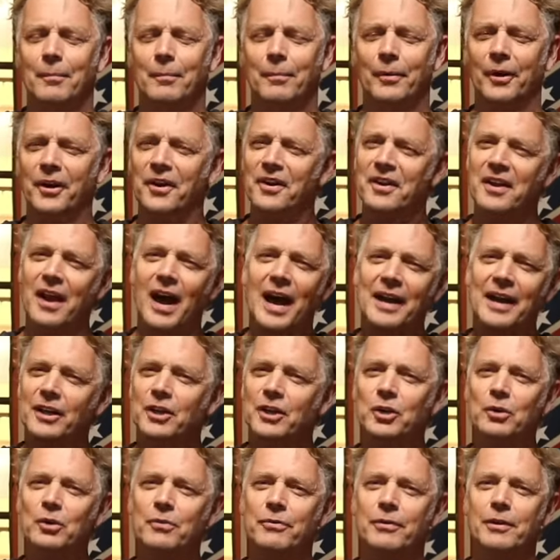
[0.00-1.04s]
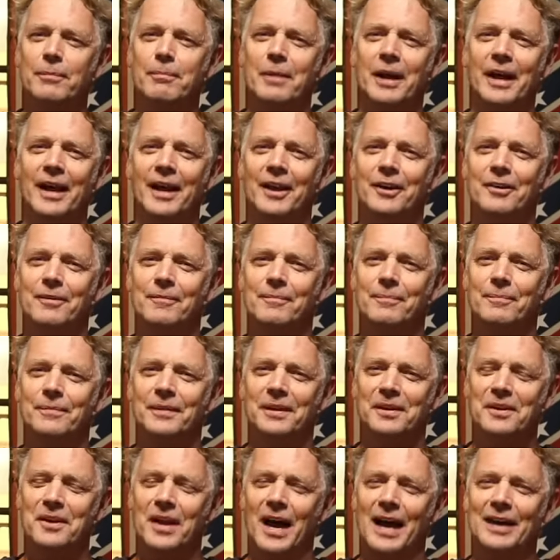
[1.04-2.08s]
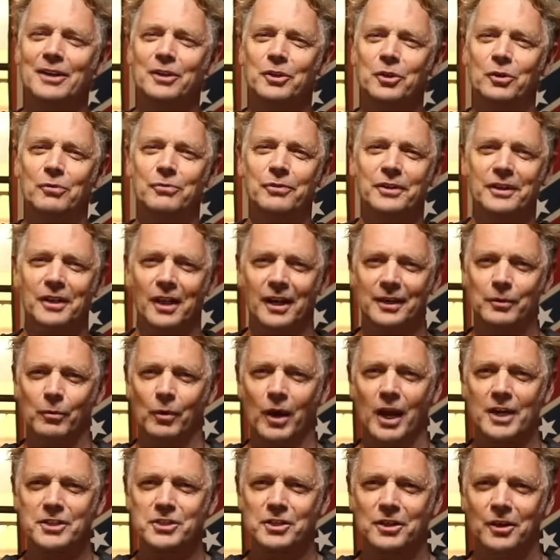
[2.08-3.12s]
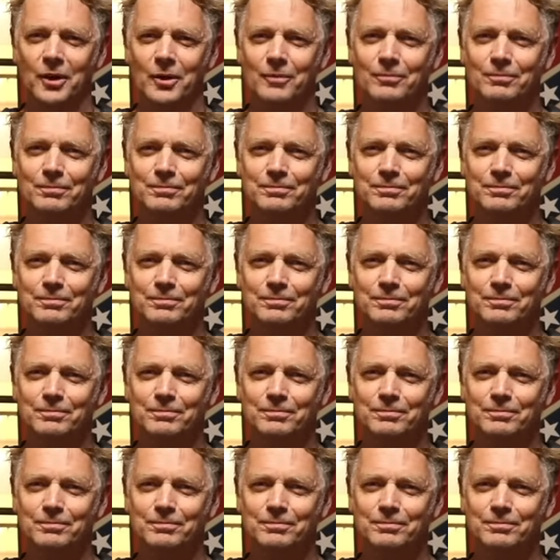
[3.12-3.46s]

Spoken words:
but not a goofy man, not goofy like Roscoe.